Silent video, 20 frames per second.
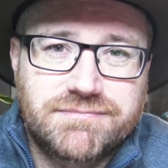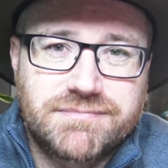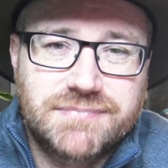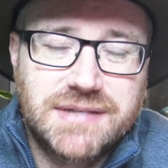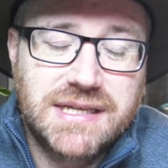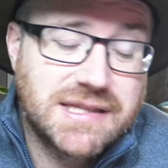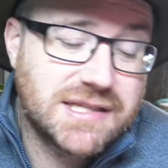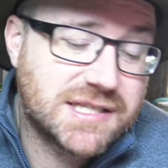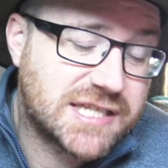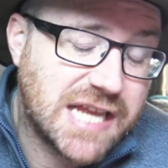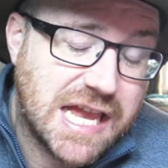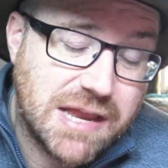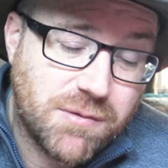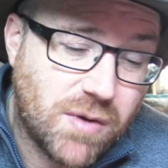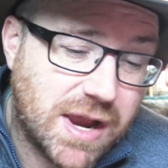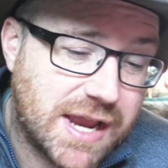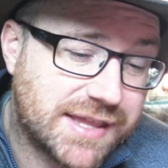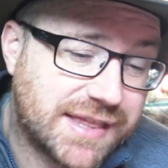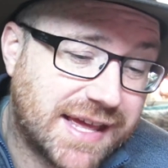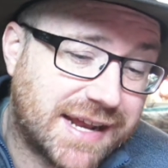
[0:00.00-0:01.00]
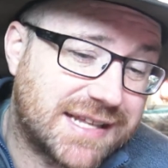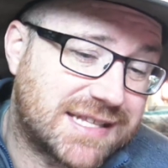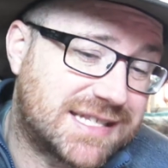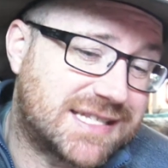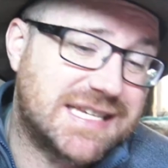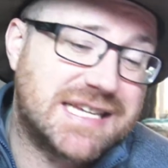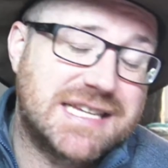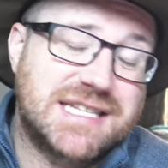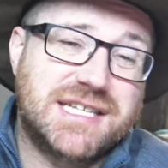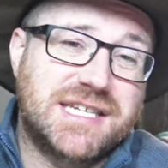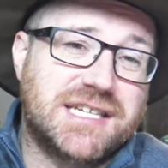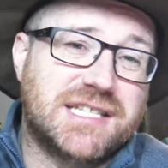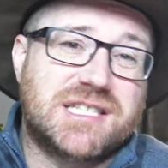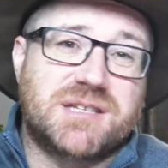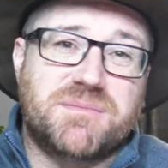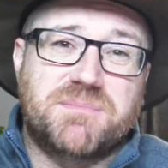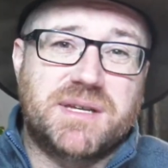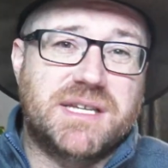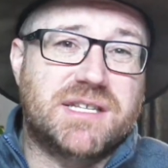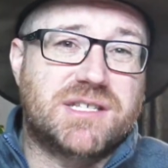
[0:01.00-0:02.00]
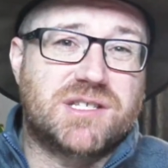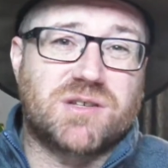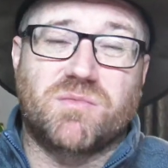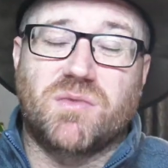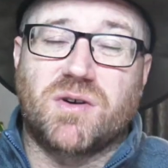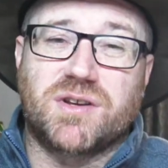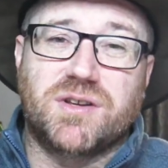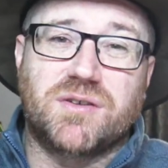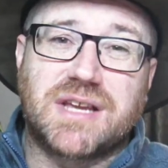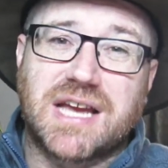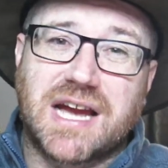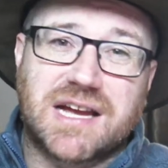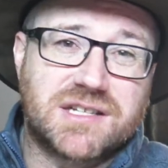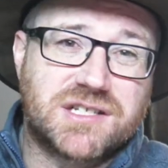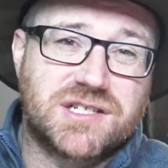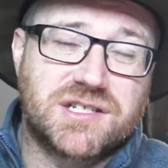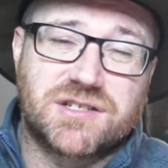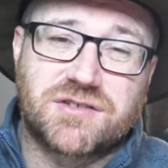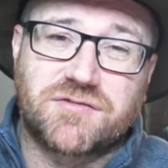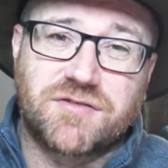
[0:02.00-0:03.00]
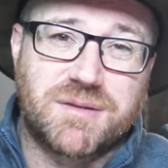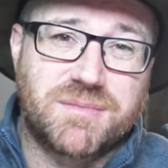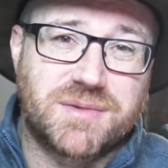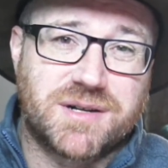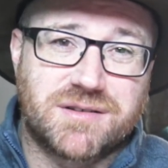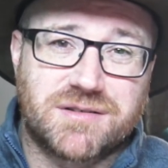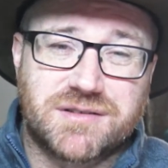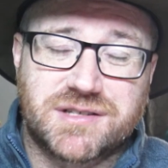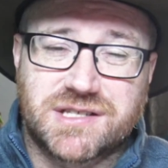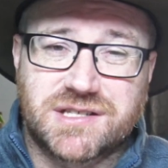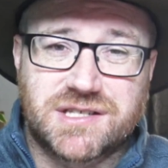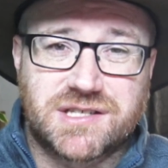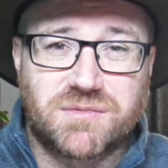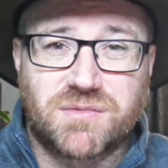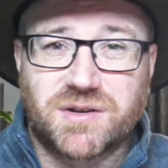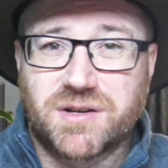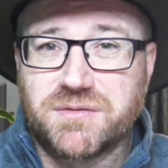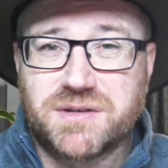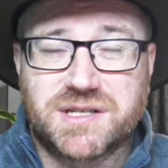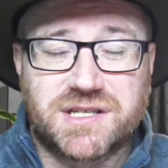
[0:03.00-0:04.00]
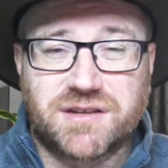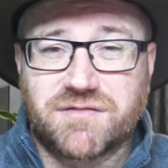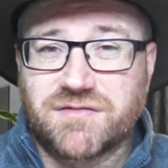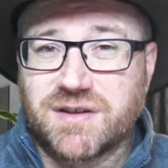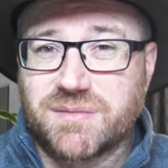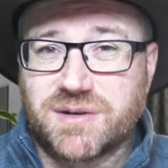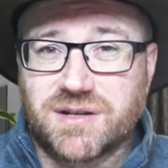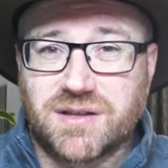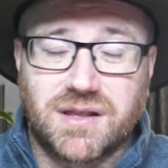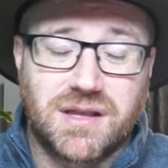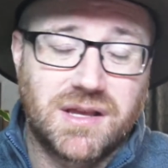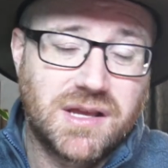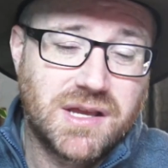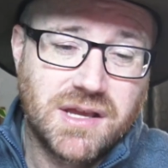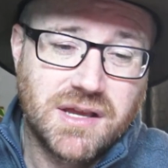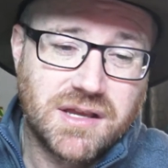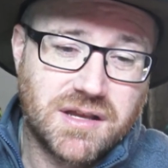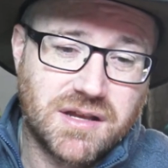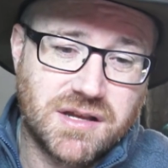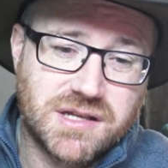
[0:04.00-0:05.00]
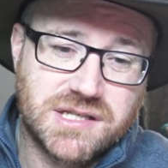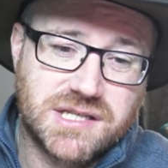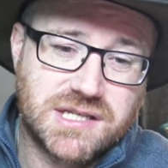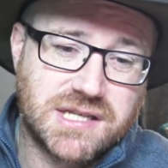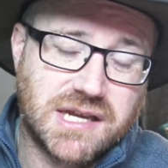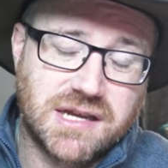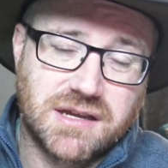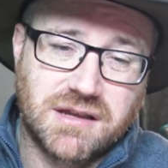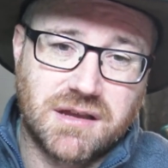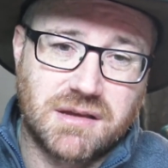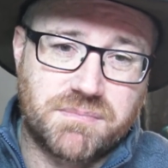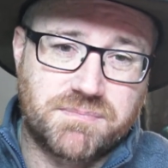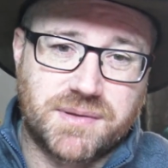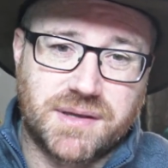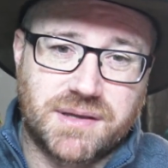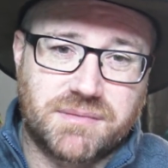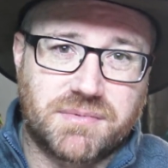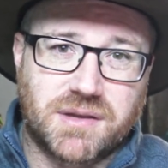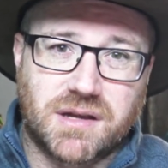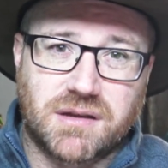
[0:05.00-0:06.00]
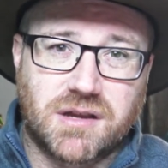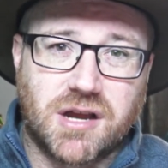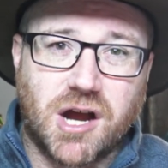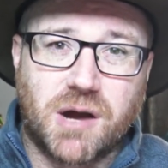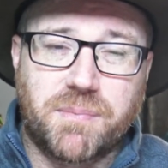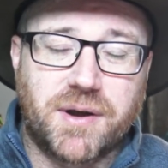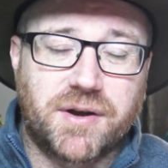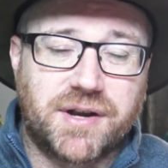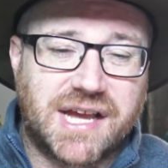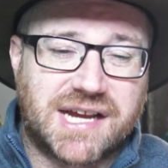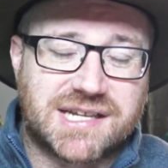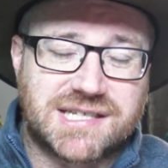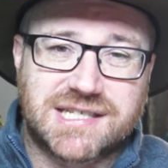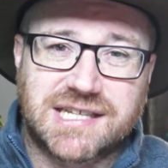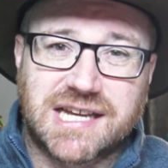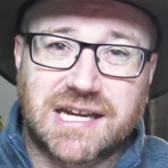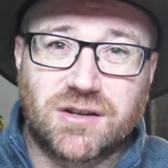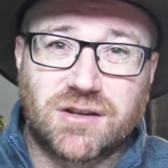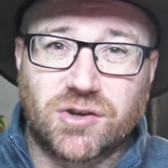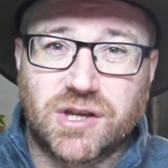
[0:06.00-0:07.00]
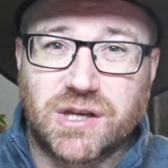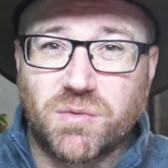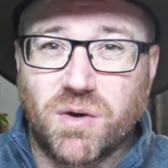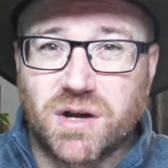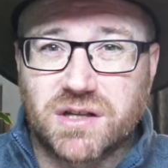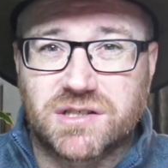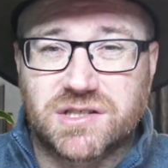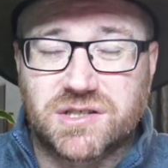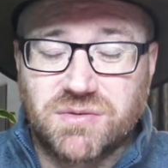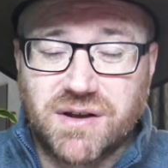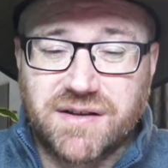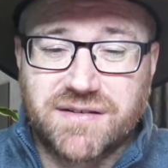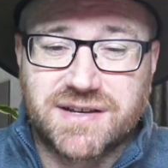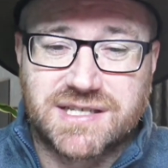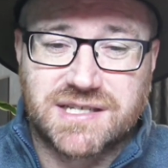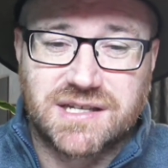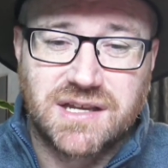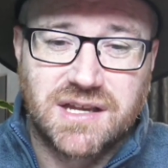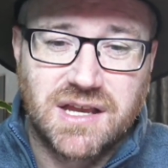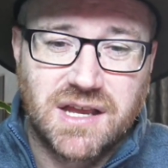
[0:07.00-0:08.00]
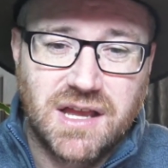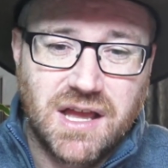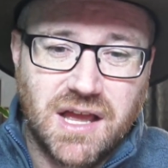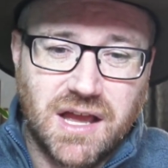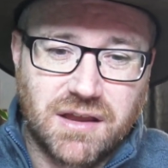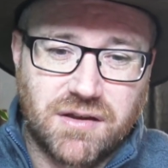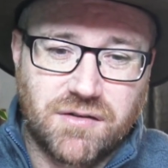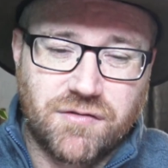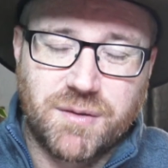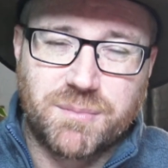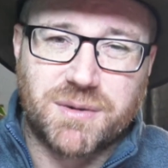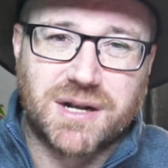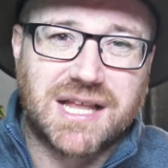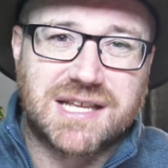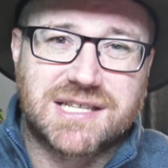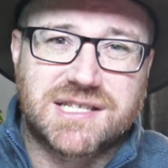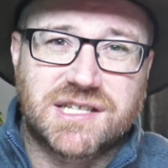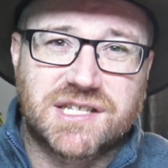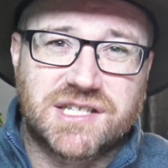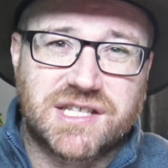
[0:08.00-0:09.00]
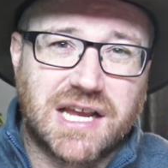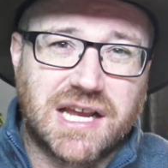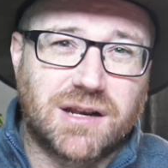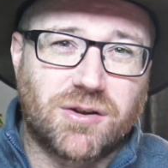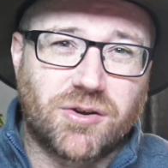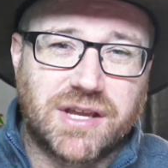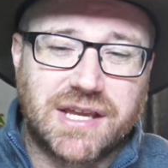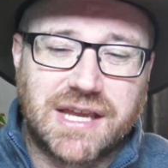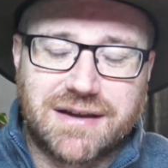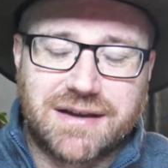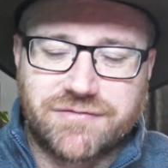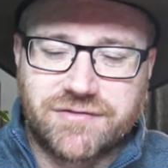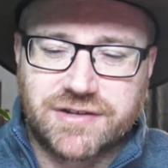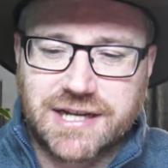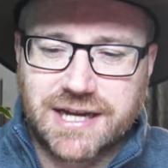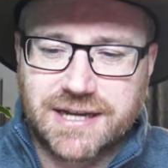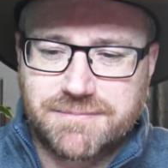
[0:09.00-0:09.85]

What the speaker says: In the same way that it's easier to be someone who catches criminals than someone who is a criminal, because a cop only has to get lucky once, whereas a criminal has to stay lucky every day.